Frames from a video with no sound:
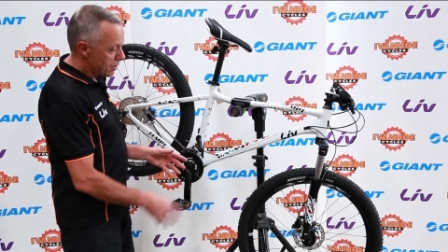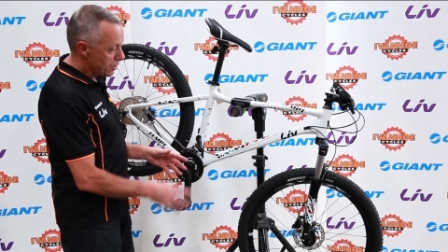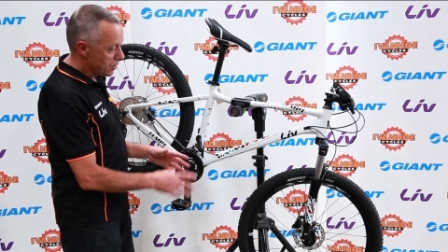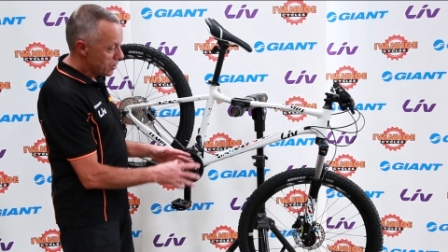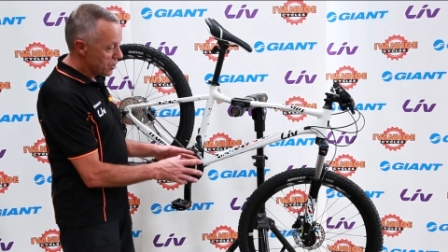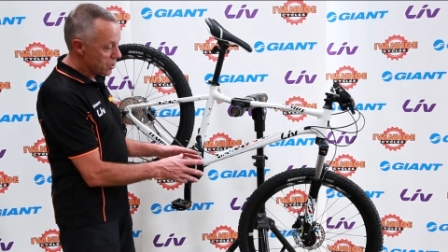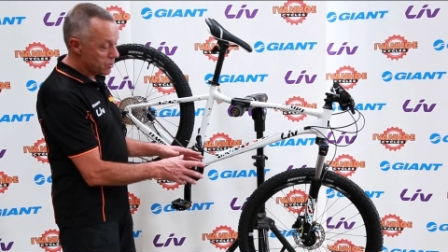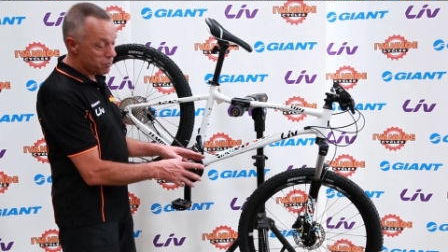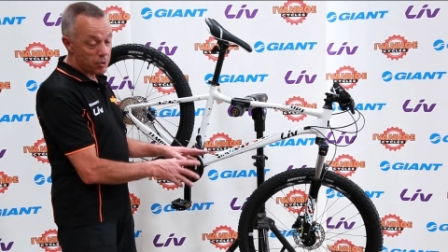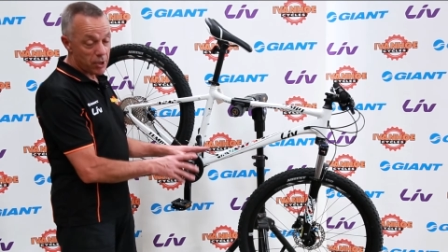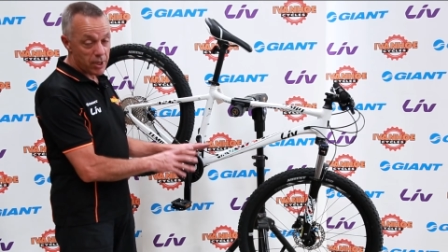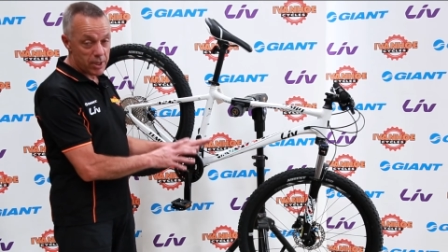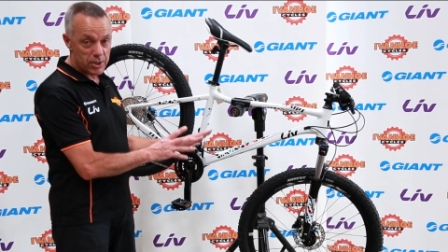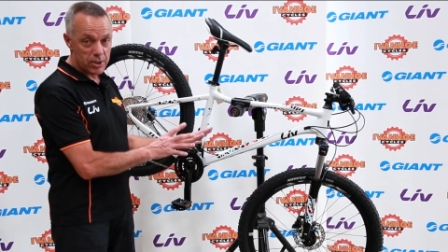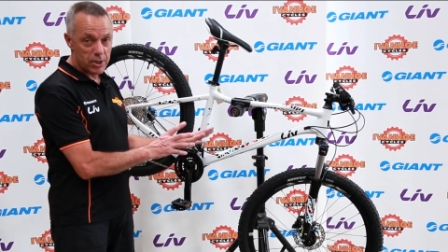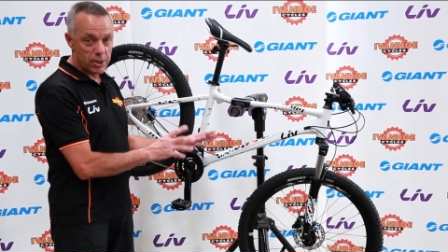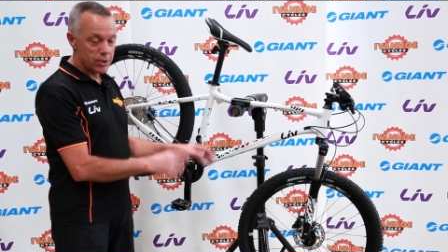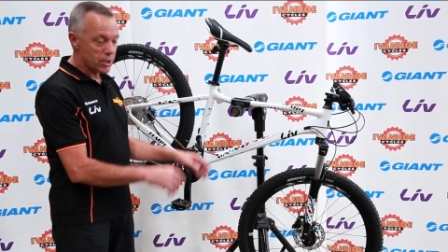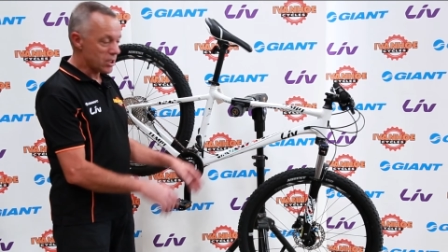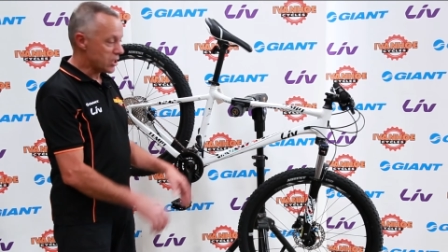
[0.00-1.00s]
disc brakes
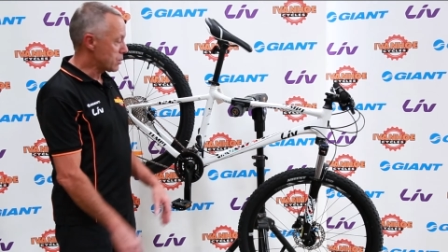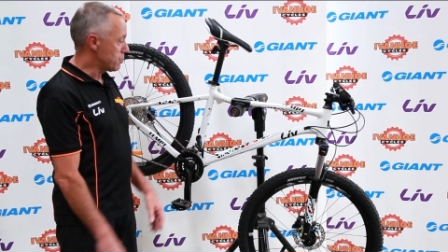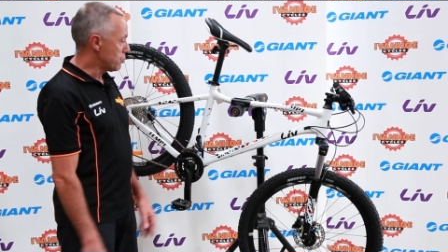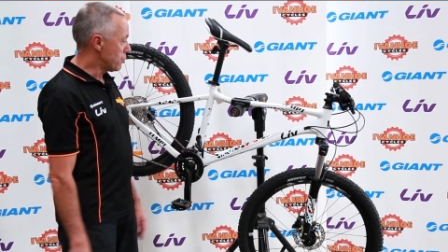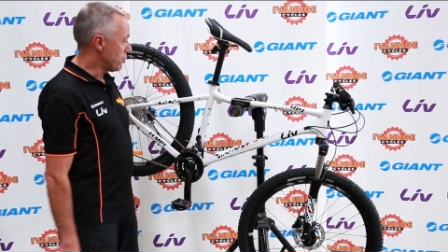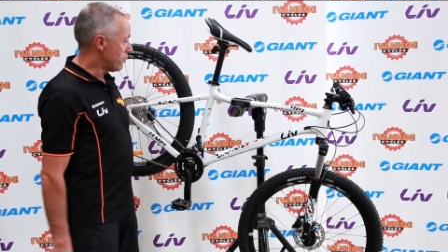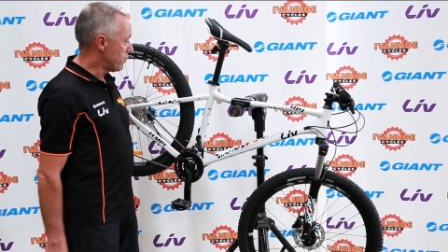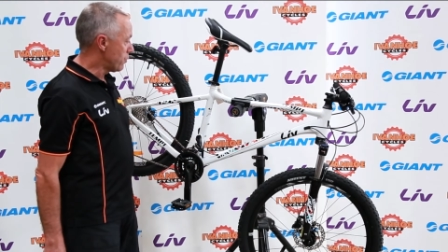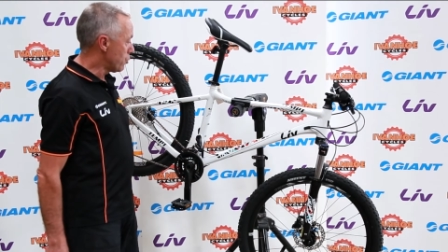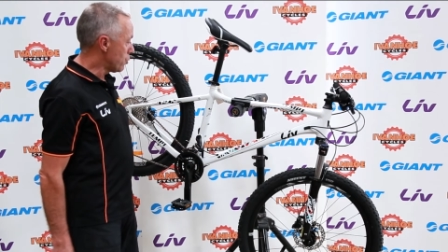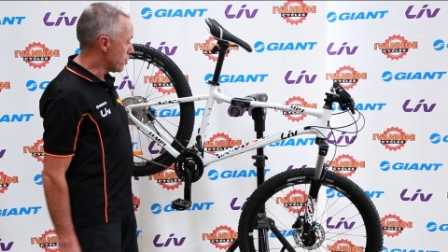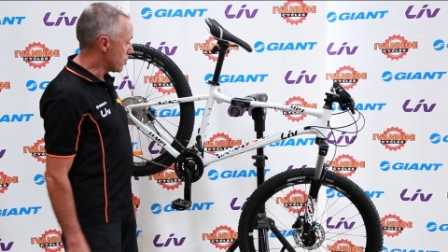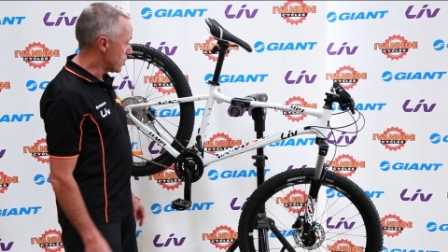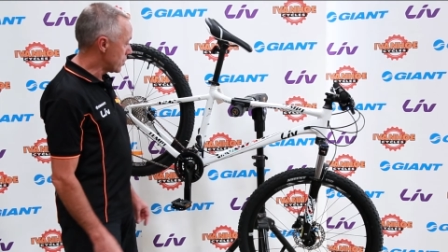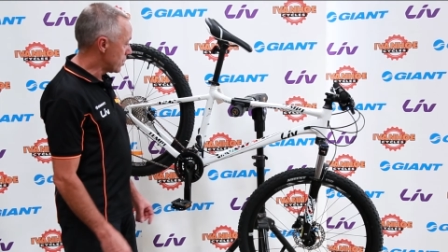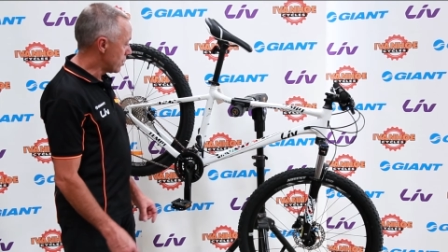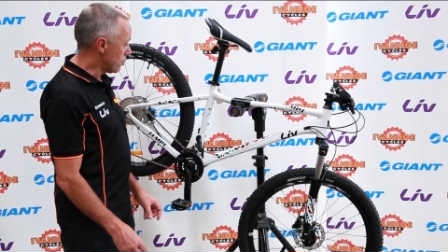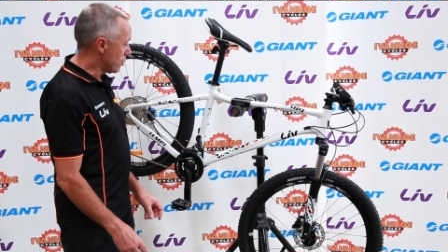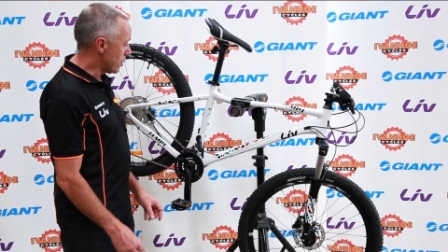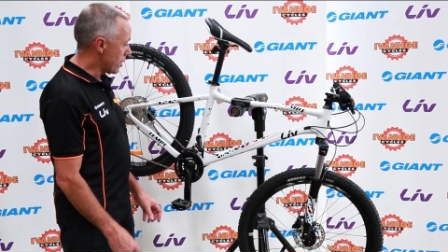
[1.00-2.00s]
and adjustable forks
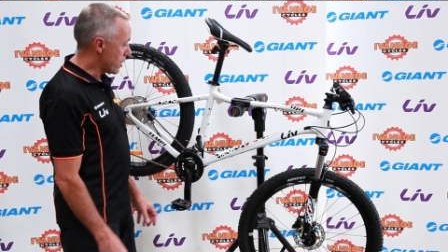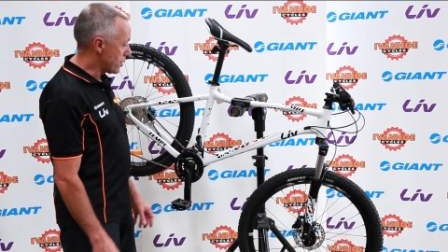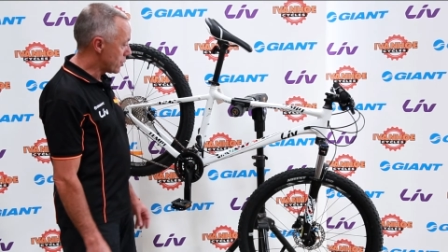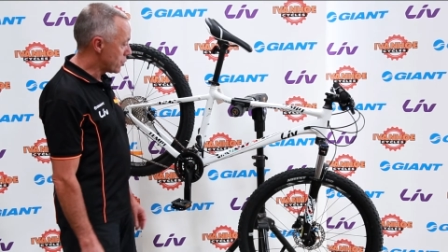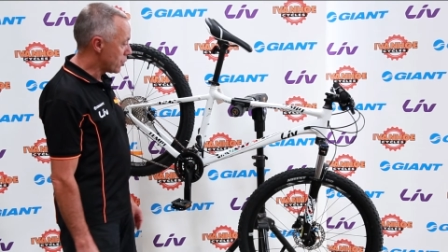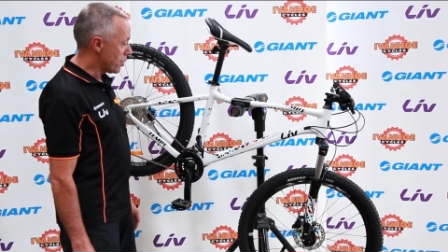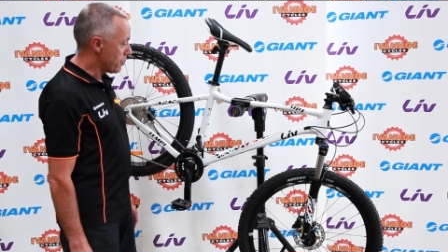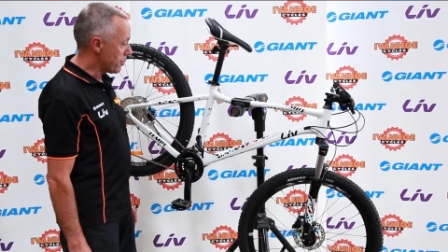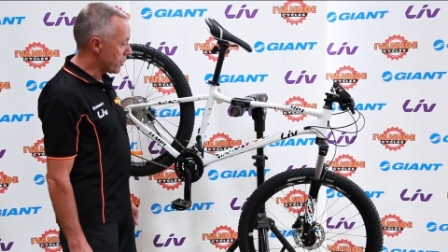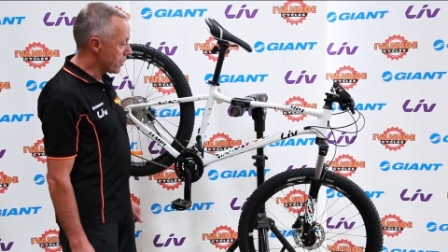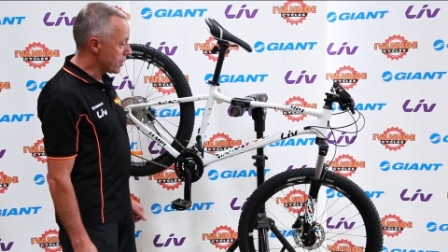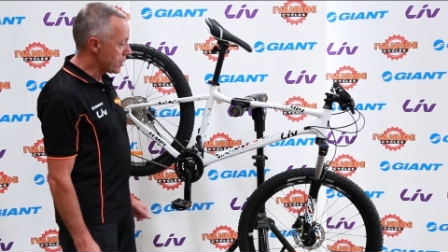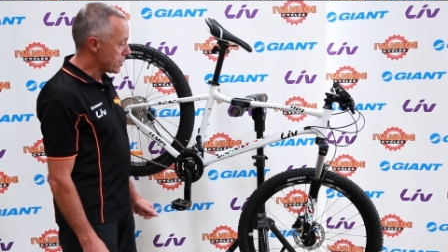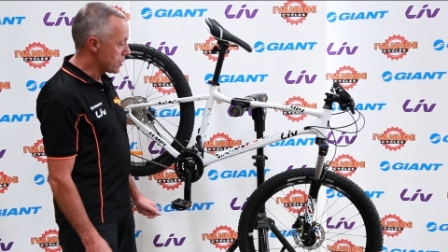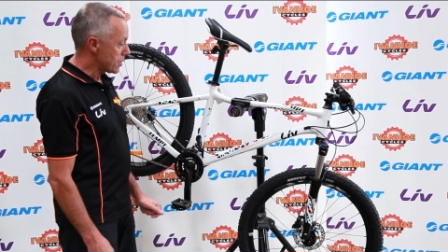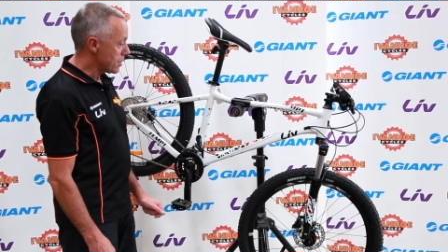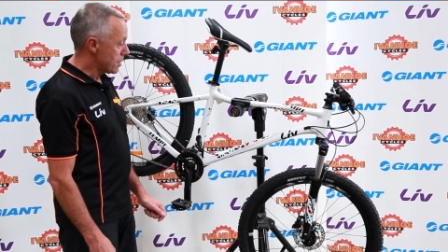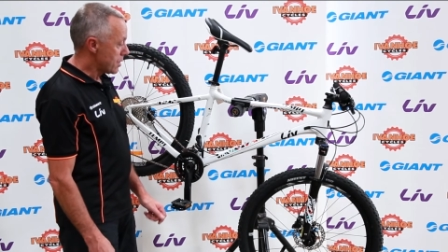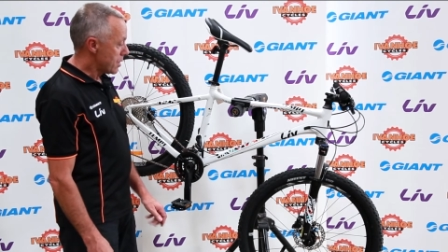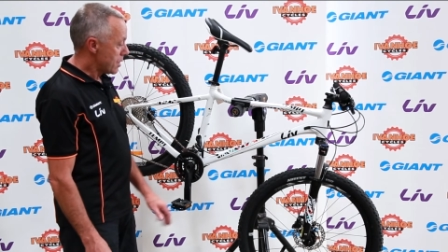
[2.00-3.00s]
and all those type of things.